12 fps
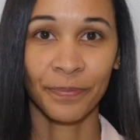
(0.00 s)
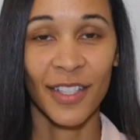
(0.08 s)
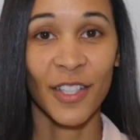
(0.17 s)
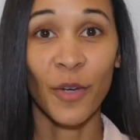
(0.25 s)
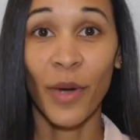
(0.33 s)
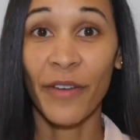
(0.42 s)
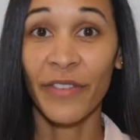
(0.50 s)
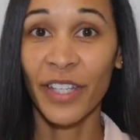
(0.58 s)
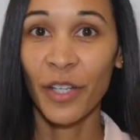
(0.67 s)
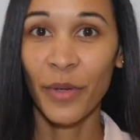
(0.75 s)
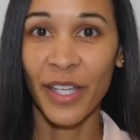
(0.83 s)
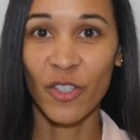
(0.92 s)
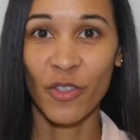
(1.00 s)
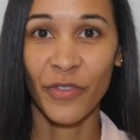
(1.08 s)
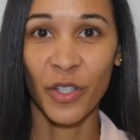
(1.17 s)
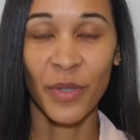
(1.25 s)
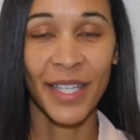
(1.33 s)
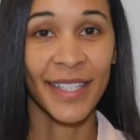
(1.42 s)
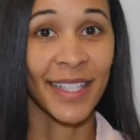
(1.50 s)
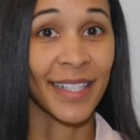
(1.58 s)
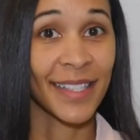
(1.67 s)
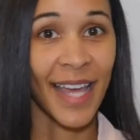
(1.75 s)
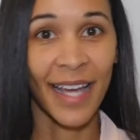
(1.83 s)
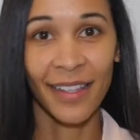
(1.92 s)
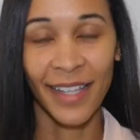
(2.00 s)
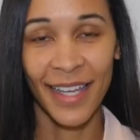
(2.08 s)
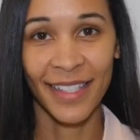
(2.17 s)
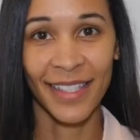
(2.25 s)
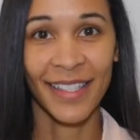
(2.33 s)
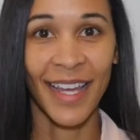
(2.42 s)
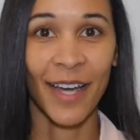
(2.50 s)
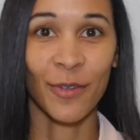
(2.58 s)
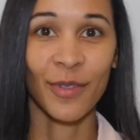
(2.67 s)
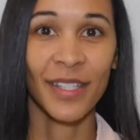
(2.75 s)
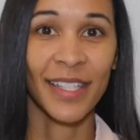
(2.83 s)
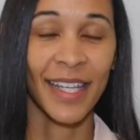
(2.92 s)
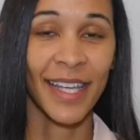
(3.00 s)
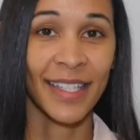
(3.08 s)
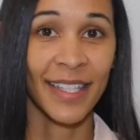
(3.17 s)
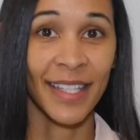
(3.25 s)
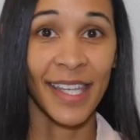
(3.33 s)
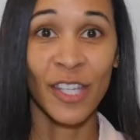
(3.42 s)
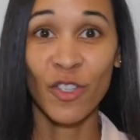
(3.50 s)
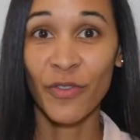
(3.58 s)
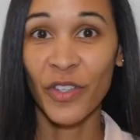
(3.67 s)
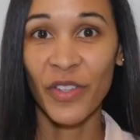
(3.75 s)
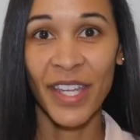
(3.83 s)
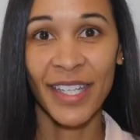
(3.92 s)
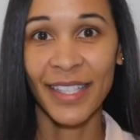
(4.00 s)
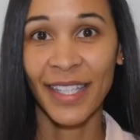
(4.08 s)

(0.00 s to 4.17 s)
So a video interview is exactly as it sounds. It's an interview that is